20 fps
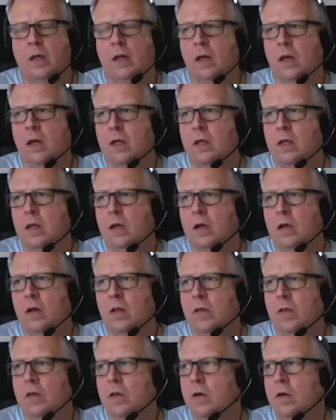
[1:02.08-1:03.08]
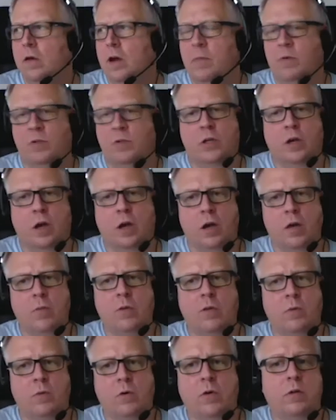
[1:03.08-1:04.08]
You learn that you're able to cope
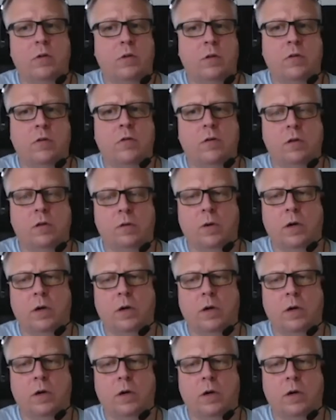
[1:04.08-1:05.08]
with more than you thought you were.